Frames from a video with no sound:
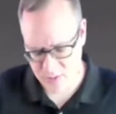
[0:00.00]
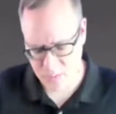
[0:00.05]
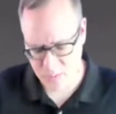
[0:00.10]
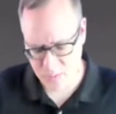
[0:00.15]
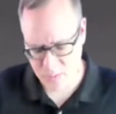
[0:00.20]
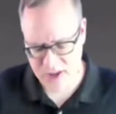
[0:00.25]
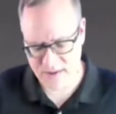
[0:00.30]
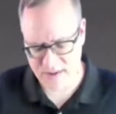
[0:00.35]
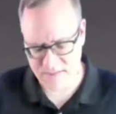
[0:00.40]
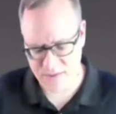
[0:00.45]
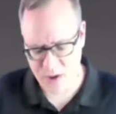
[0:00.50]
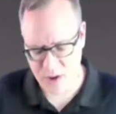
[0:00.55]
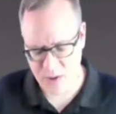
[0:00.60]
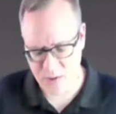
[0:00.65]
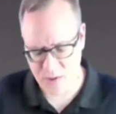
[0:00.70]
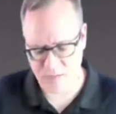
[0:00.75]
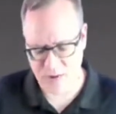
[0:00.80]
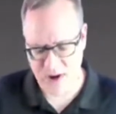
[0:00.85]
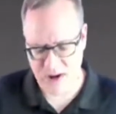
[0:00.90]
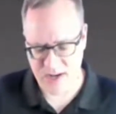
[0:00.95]
We have
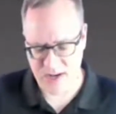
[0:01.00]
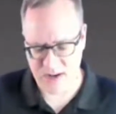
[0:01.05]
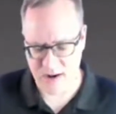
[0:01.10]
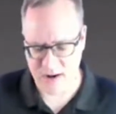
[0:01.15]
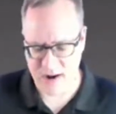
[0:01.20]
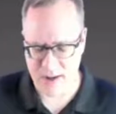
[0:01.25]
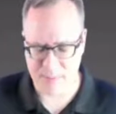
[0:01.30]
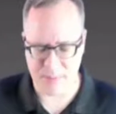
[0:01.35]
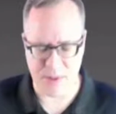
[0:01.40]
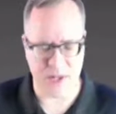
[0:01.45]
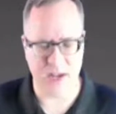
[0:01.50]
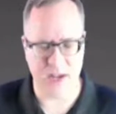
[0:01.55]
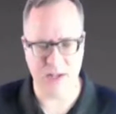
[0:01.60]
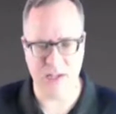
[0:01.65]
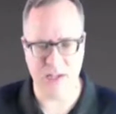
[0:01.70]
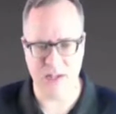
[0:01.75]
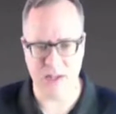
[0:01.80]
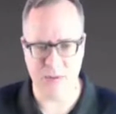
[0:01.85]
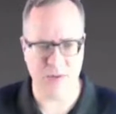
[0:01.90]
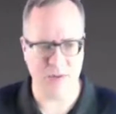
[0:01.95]
code running in our
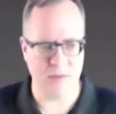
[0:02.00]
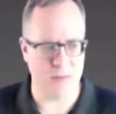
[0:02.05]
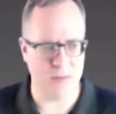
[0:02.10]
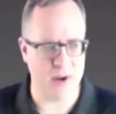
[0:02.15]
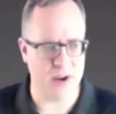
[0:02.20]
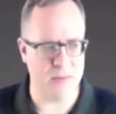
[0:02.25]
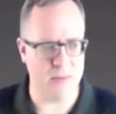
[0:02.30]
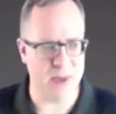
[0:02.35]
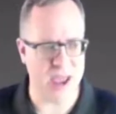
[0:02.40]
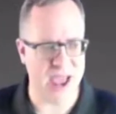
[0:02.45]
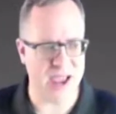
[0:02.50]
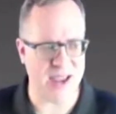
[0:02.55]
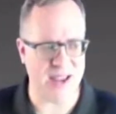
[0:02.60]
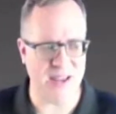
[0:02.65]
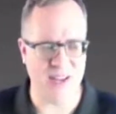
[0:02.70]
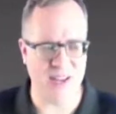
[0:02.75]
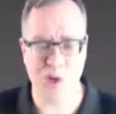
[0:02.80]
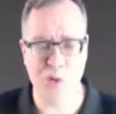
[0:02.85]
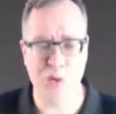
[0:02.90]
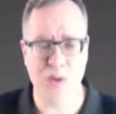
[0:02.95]
application that was written back
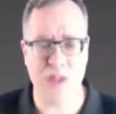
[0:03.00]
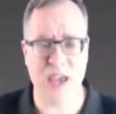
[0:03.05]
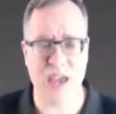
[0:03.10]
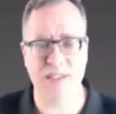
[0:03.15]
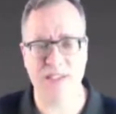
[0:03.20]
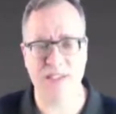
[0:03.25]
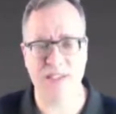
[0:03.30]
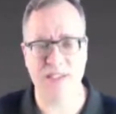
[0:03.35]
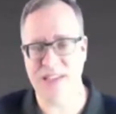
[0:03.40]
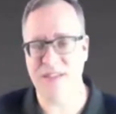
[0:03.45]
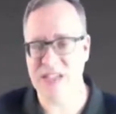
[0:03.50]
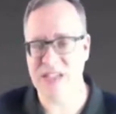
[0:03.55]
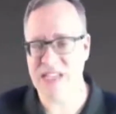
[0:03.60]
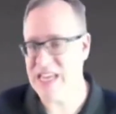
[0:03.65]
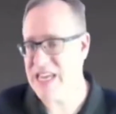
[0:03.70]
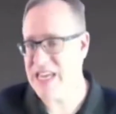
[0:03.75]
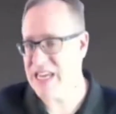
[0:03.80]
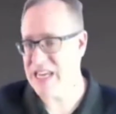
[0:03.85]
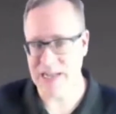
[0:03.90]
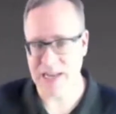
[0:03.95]
in
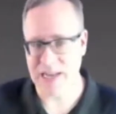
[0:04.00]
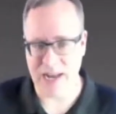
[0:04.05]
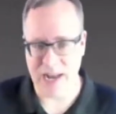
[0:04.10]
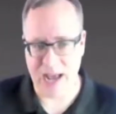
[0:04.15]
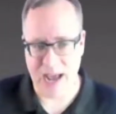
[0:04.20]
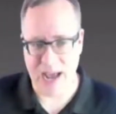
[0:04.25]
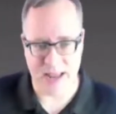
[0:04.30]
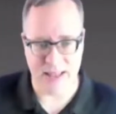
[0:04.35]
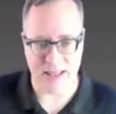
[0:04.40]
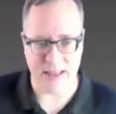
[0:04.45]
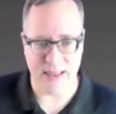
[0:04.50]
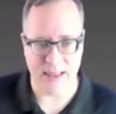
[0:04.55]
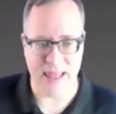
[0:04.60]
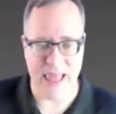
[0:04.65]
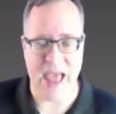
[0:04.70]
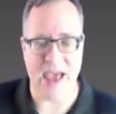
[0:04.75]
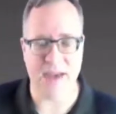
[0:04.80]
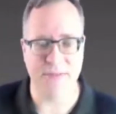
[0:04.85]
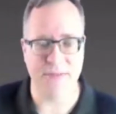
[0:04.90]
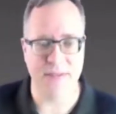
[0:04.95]
2017. And I
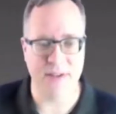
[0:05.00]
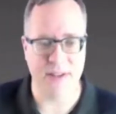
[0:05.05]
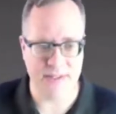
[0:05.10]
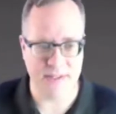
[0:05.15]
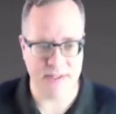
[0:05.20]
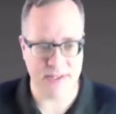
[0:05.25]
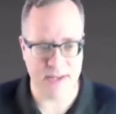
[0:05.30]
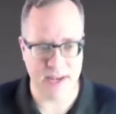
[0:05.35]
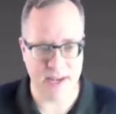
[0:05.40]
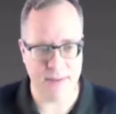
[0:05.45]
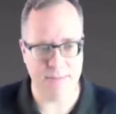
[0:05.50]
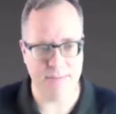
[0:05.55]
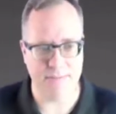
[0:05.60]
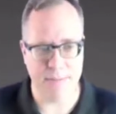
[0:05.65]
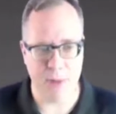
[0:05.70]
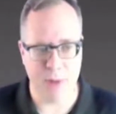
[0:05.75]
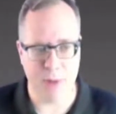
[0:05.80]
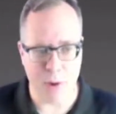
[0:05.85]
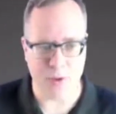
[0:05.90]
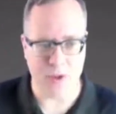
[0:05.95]
laughed and said,
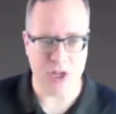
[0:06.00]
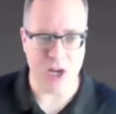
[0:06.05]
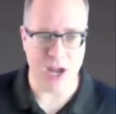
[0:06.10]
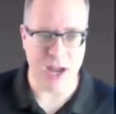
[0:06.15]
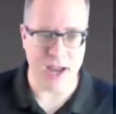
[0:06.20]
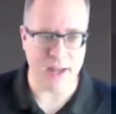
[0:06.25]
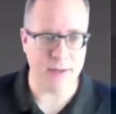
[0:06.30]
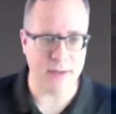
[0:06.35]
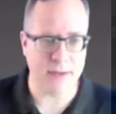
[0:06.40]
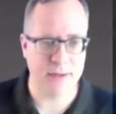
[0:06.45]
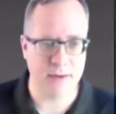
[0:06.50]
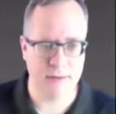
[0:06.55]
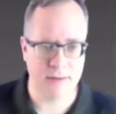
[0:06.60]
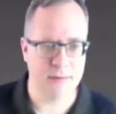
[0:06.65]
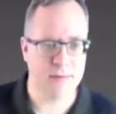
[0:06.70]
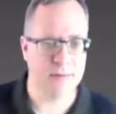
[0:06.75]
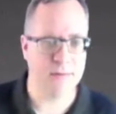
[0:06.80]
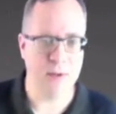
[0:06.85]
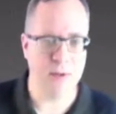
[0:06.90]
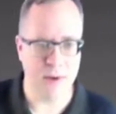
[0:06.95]
Oh, child,
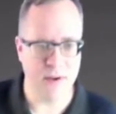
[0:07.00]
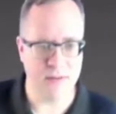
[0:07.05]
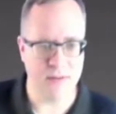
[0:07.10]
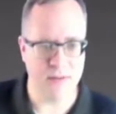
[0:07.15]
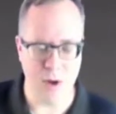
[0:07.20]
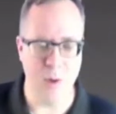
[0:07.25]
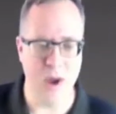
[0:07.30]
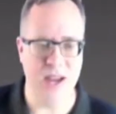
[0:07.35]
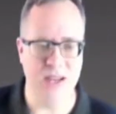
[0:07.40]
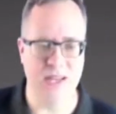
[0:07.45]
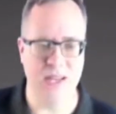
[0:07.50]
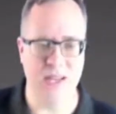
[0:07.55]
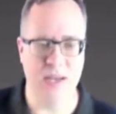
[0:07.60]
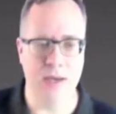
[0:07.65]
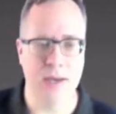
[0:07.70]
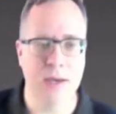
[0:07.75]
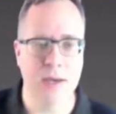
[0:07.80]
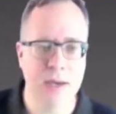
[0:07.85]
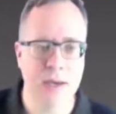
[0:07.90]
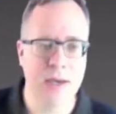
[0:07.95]
you have no
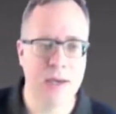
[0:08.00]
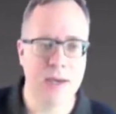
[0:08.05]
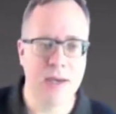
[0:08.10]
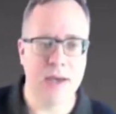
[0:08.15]
idea.